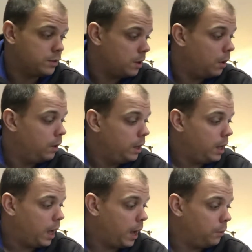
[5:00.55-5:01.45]
So
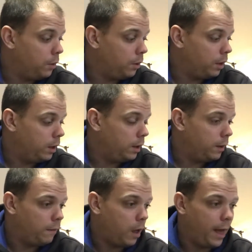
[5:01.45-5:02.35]

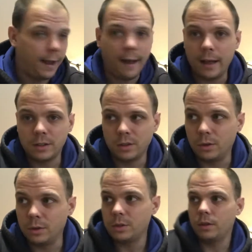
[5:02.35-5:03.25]
I'll hang on to
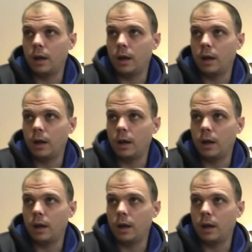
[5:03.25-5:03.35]
those.